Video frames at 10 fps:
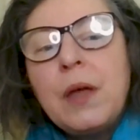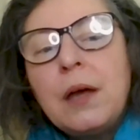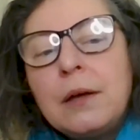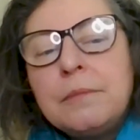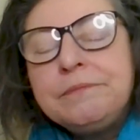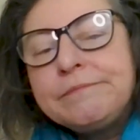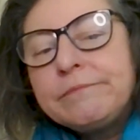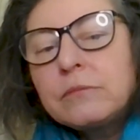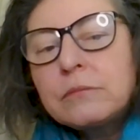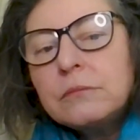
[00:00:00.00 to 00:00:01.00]

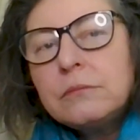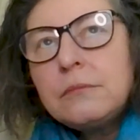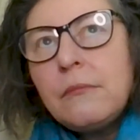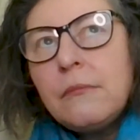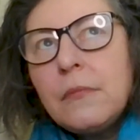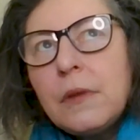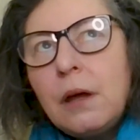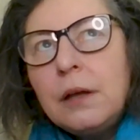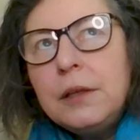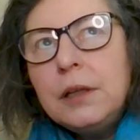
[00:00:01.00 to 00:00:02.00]

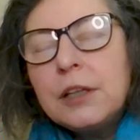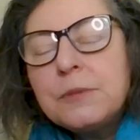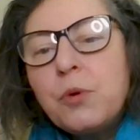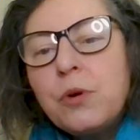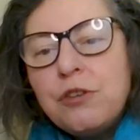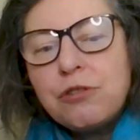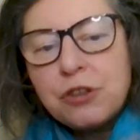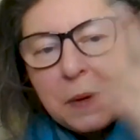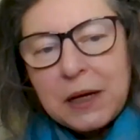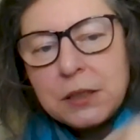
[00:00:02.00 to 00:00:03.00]
I think there's more
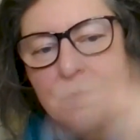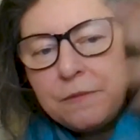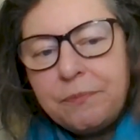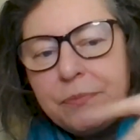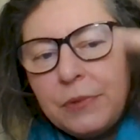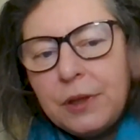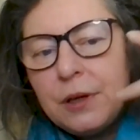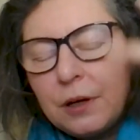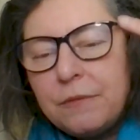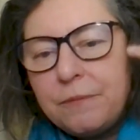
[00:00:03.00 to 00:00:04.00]
introspective
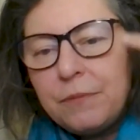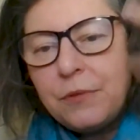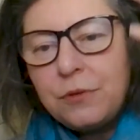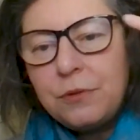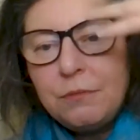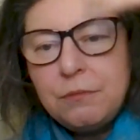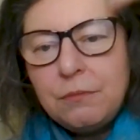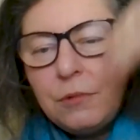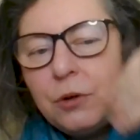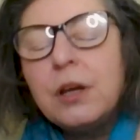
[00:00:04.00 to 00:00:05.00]
kind of
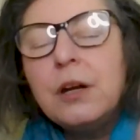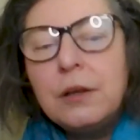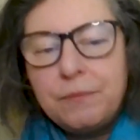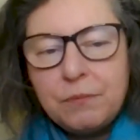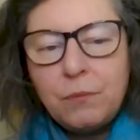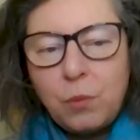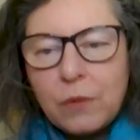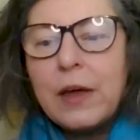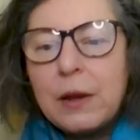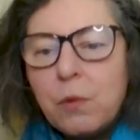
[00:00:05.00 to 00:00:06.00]
looking at
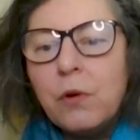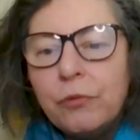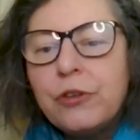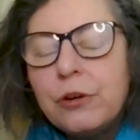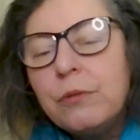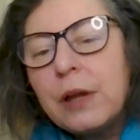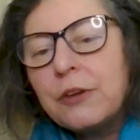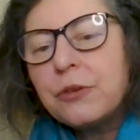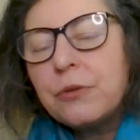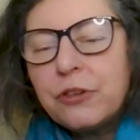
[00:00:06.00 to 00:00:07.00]
what they want and all that sort of